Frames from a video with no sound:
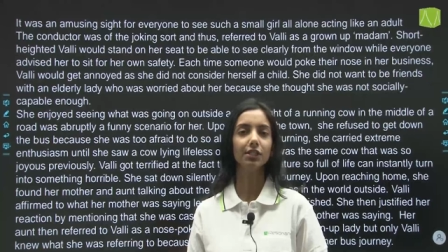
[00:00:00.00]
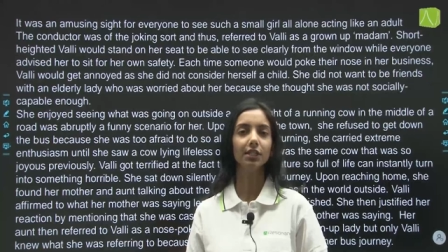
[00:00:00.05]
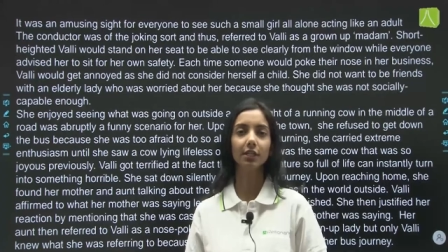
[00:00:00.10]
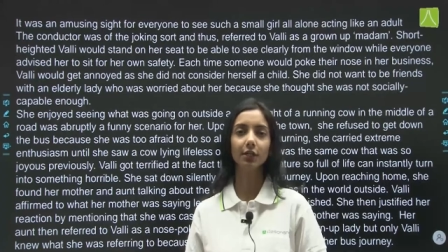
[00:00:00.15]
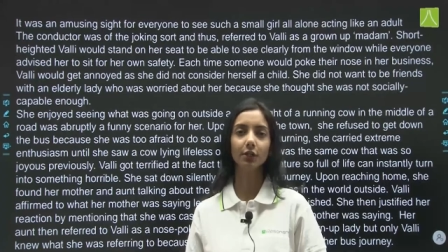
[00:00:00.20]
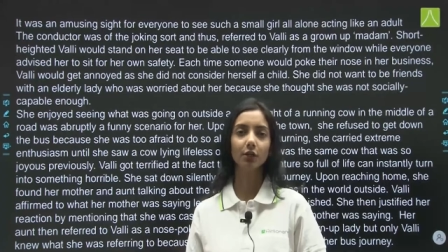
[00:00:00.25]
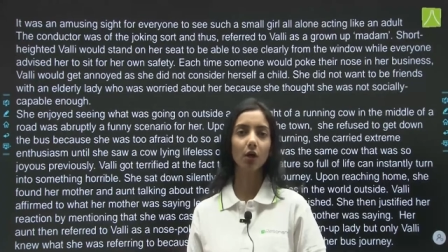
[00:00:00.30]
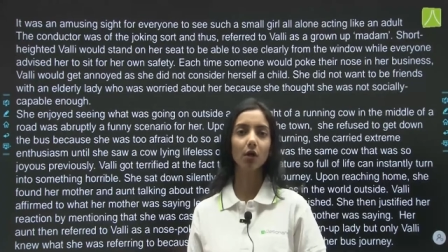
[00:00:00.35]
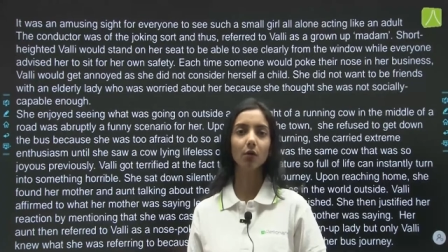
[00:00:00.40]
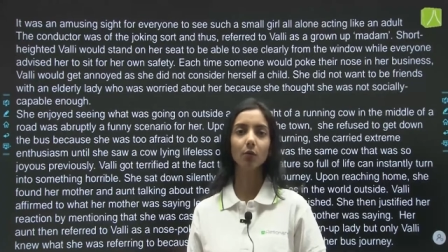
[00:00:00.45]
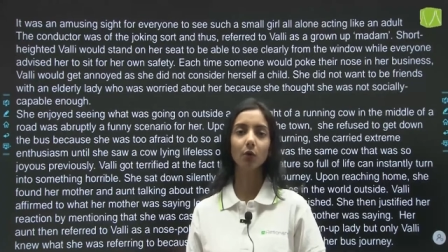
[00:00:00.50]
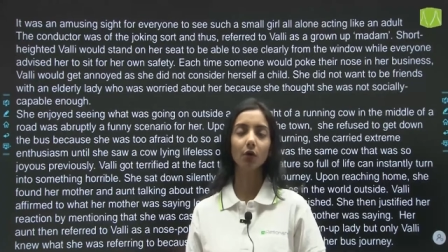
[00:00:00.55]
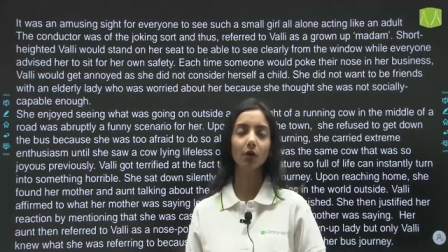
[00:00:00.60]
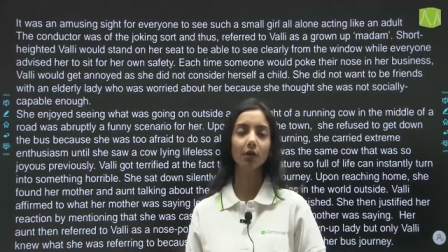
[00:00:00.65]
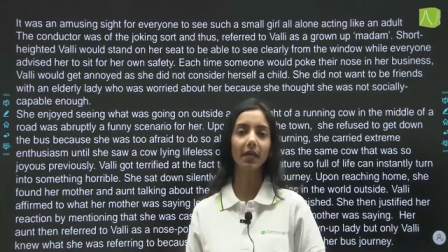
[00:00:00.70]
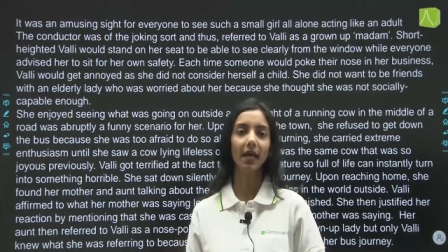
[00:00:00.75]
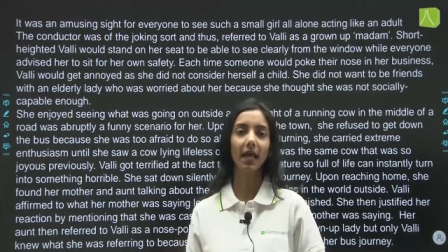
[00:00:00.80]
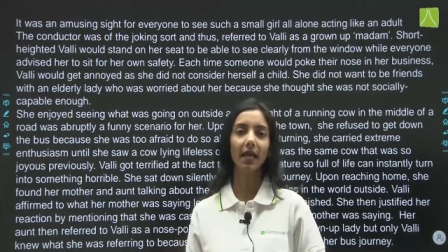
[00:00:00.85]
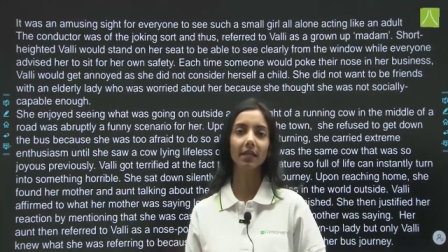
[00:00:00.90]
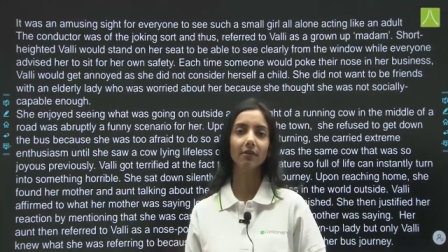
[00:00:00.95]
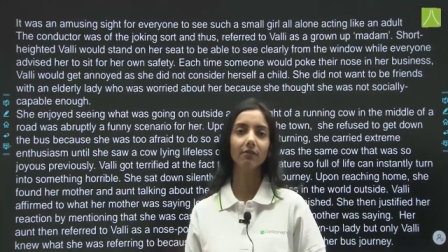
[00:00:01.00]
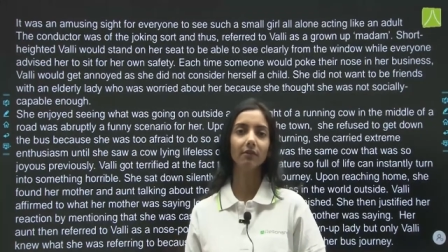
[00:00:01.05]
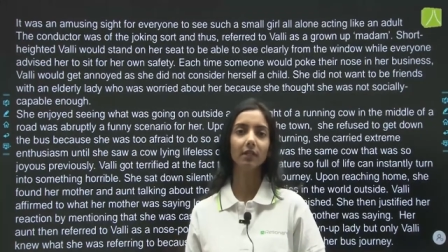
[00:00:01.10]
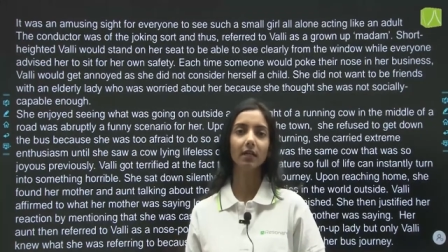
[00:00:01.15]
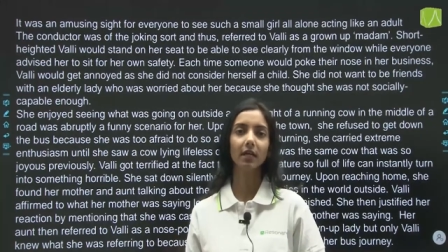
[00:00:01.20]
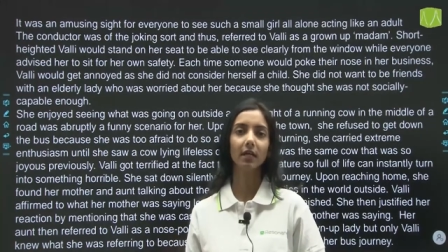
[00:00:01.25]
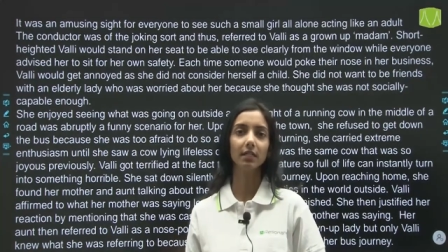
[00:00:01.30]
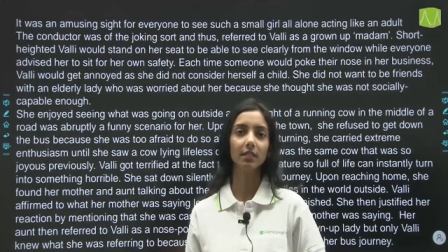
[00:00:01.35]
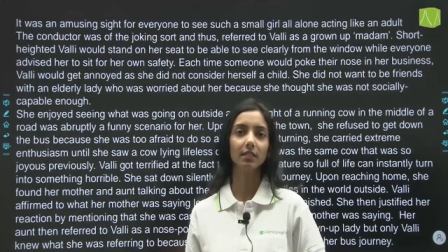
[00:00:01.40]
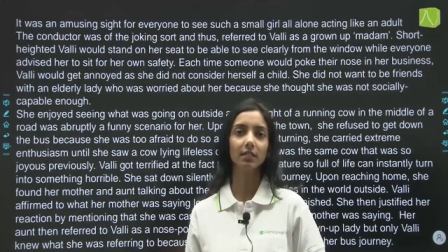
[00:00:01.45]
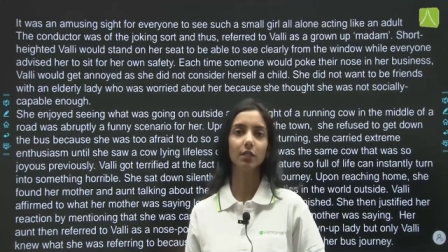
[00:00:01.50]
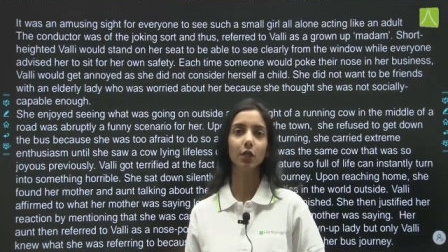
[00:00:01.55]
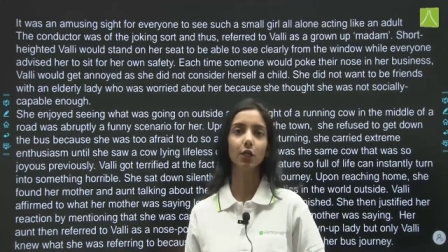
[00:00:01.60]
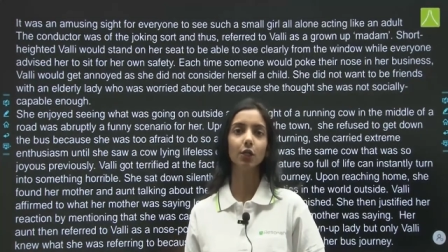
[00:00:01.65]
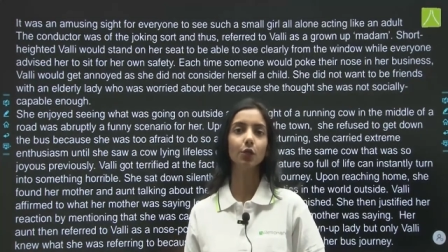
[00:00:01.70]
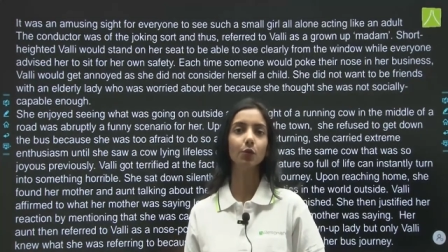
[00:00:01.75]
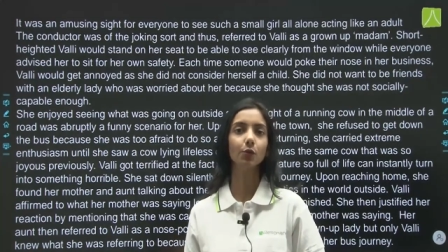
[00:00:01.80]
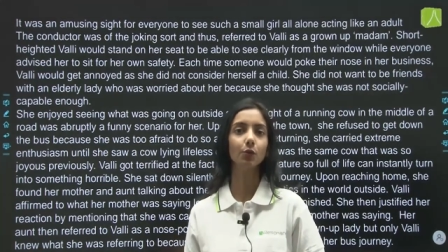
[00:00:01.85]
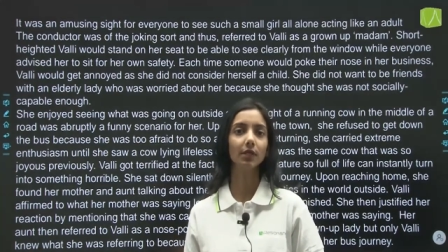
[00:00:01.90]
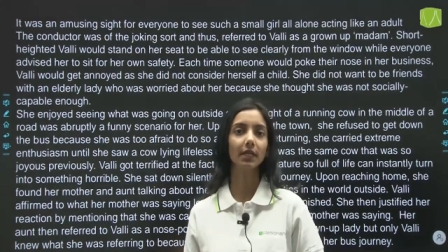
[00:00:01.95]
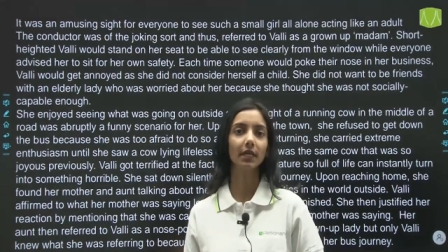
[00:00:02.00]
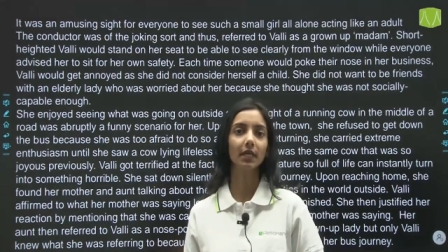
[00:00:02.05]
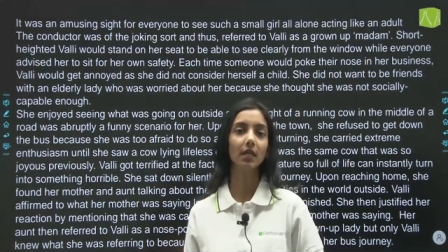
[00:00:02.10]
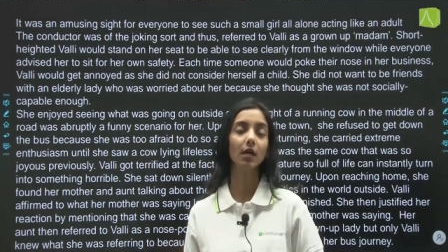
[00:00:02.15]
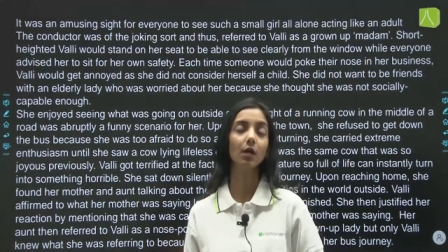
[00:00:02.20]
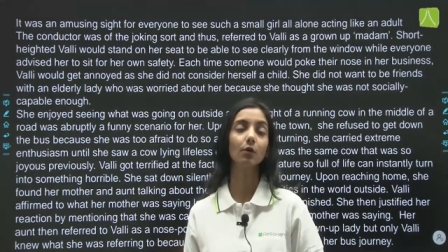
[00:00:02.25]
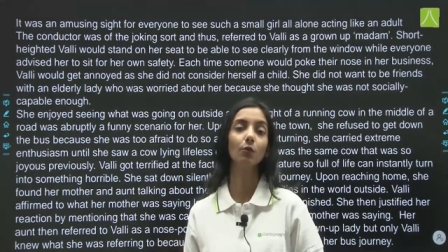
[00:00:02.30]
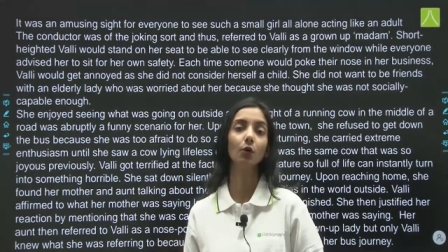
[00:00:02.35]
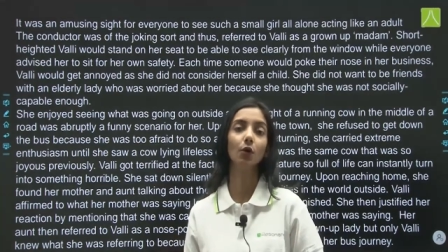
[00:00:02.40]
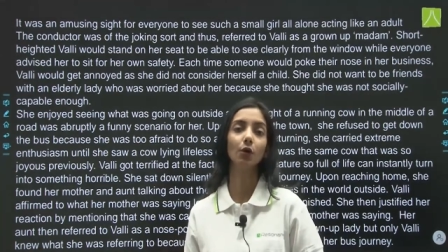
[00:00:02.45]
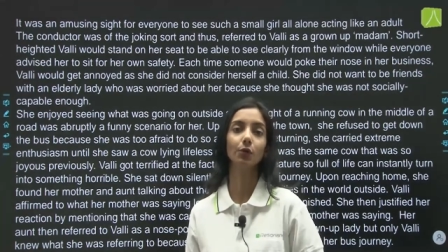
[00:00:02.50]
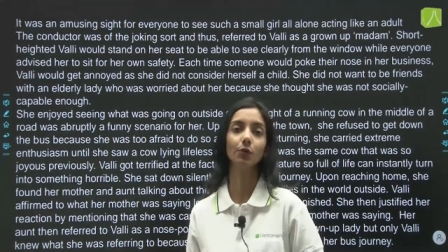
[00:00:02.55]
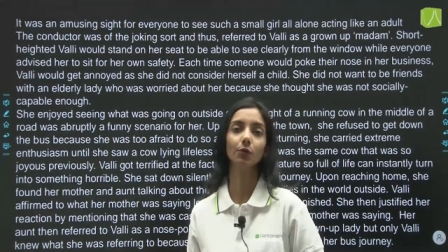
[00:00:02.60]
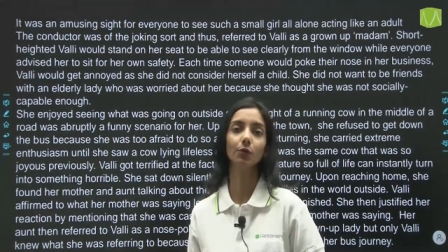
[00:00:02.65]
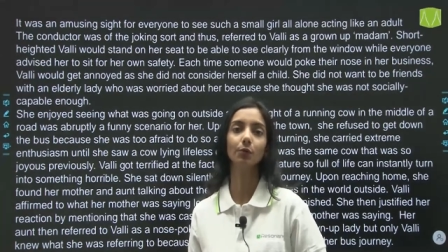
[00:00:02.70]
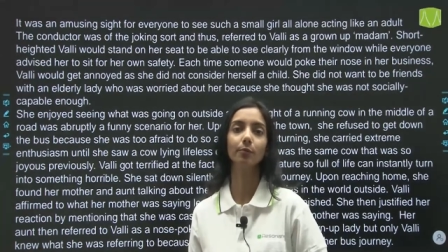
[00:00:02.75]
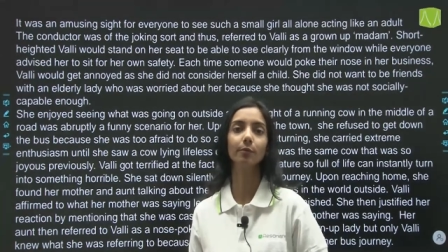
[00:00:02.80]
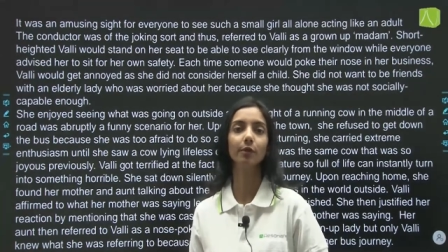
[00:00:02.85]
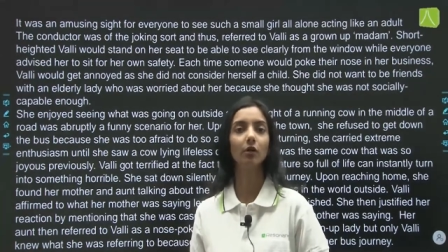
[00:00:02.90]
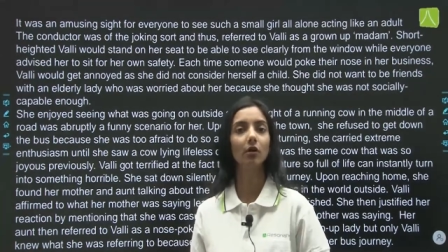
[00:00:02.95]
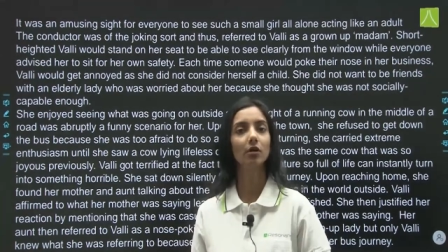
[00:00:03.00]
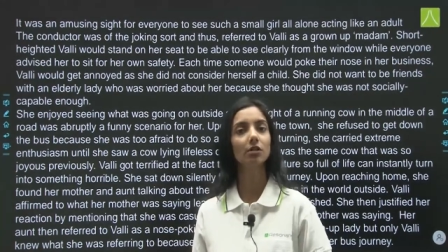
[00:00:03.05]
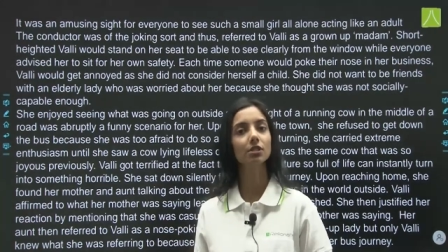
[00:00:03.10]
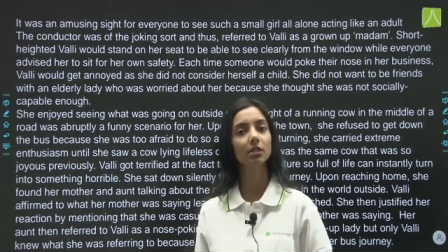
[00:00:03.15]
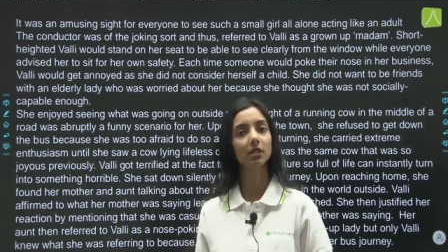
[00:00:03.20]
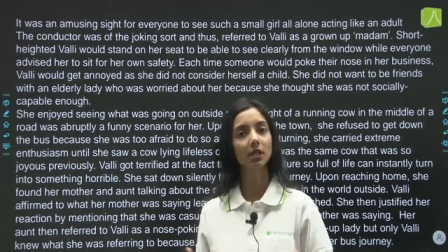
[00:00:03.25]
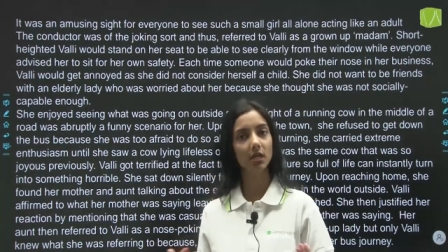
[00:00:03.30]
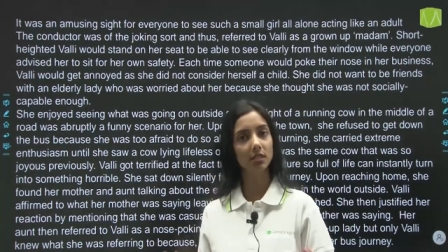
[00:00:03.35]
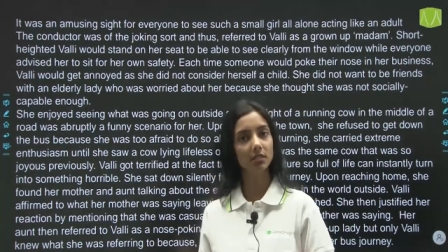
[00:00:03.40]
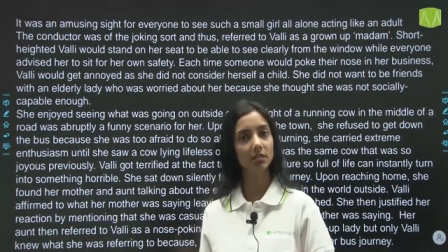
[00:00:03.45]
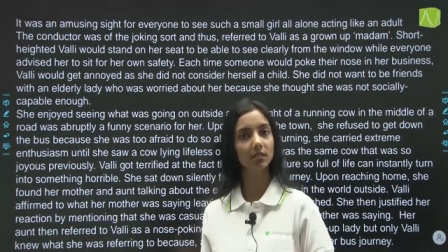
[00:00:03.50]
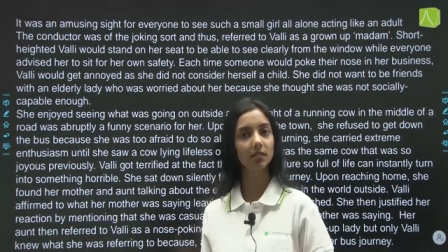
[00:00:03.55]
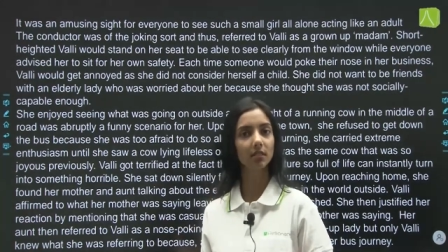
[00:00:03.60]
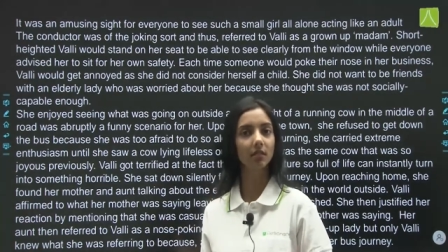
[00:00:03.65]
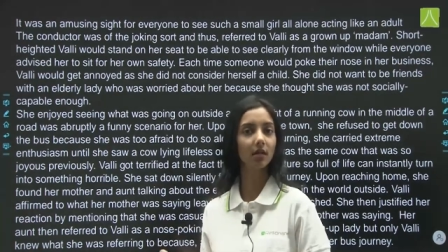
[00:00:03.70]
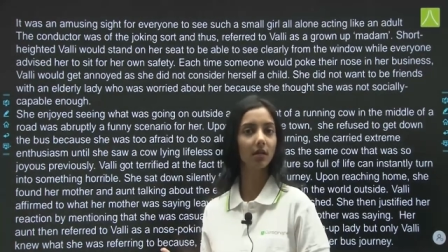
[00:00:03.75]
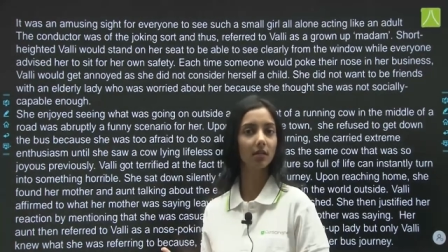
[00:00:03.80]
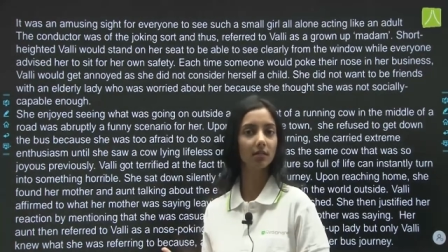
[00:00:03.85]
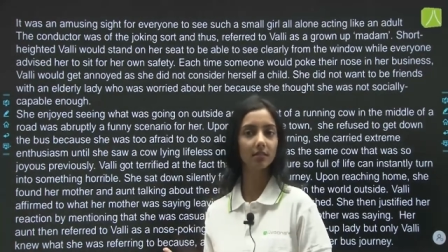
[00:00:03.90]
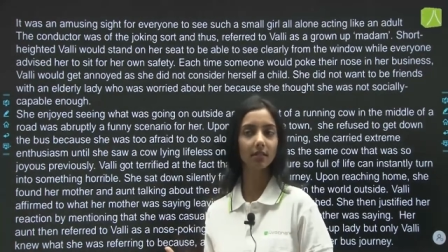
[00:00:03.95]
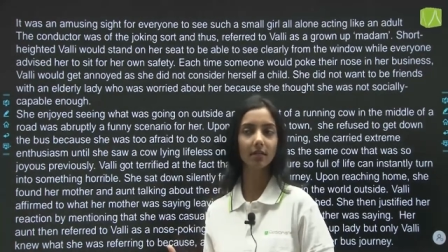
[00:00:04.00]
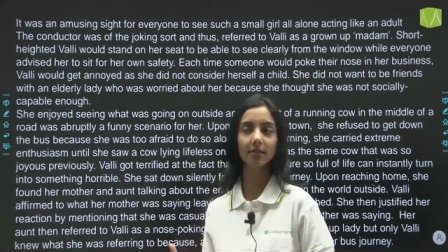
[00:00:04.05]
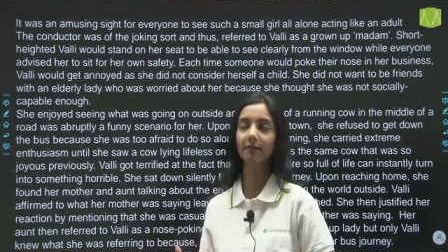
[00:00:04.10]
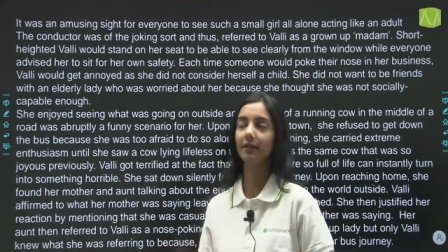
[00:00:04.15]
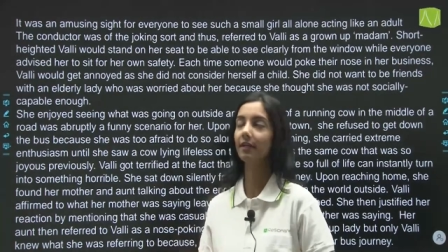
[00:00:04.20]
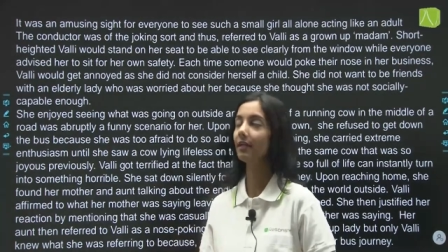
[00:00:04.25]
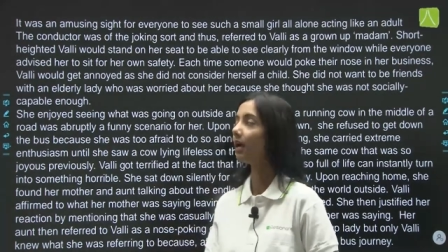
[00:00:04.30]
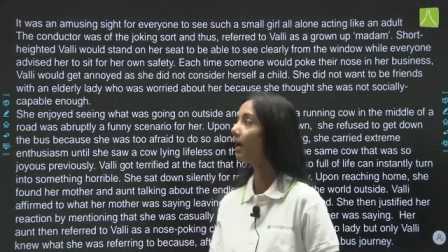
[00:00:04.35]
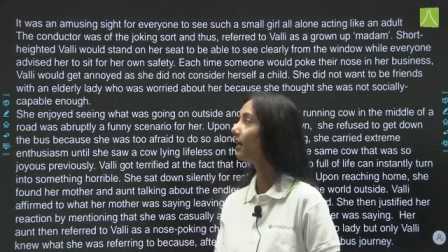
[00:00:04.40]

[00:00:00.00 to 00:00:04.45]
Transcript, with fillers: She did not want anyone else to tell her what to do because she considered herself an